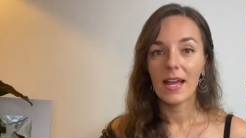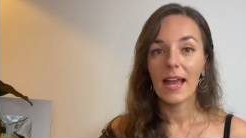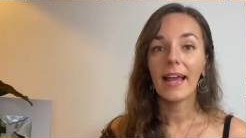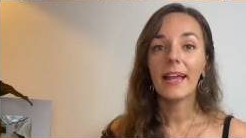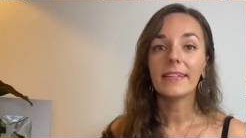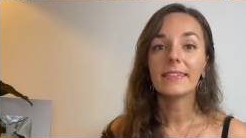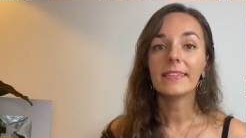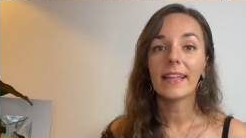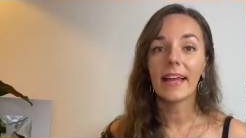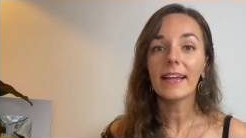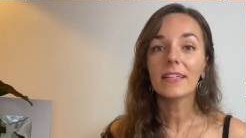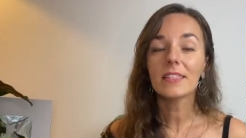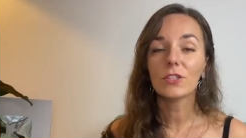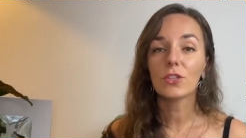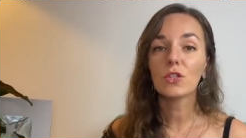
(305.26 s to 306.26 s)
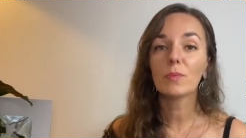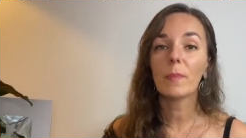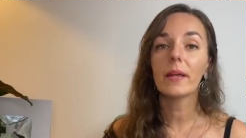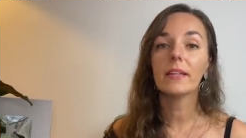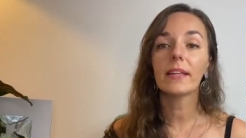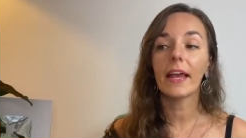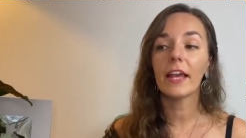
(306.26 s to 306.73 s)
And next, you
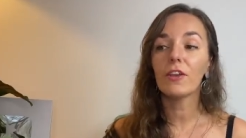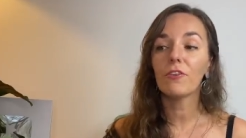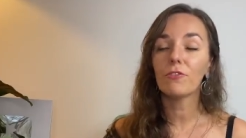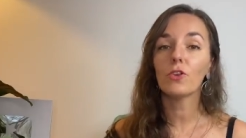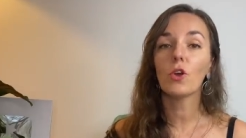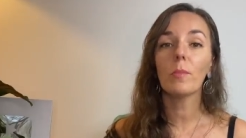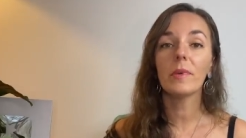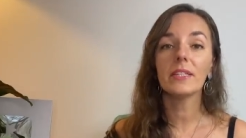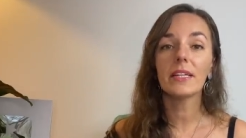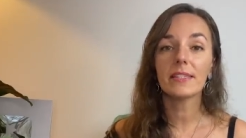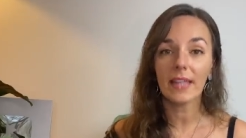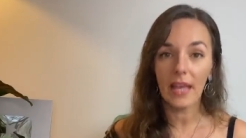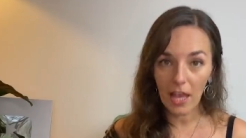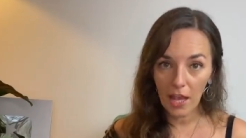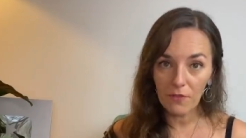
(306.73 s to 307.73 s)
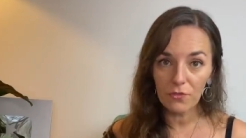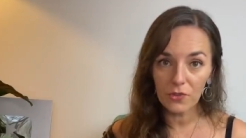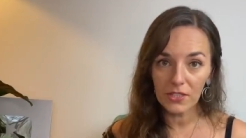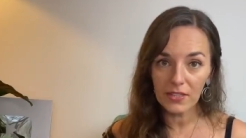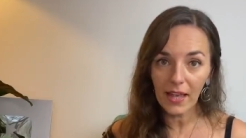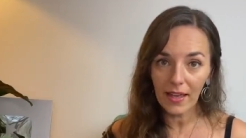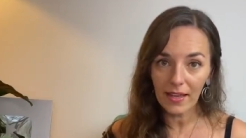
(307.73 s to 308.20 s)
spend a few minutes
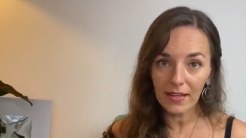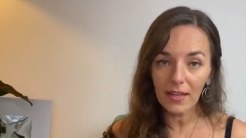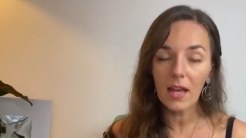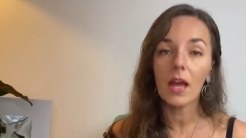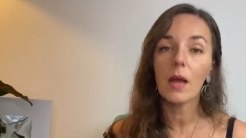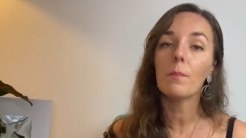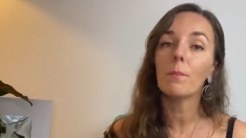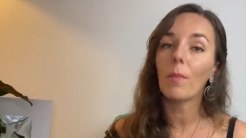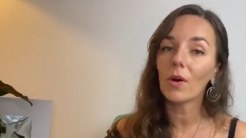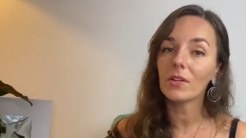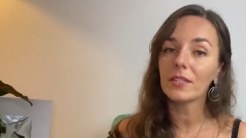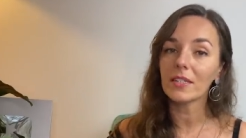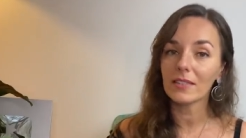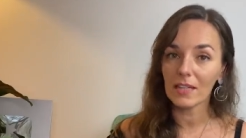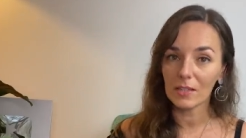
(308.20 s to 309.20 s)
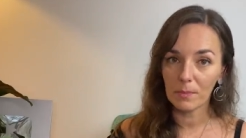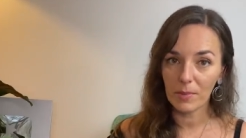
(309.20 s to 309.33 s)
every day embodying that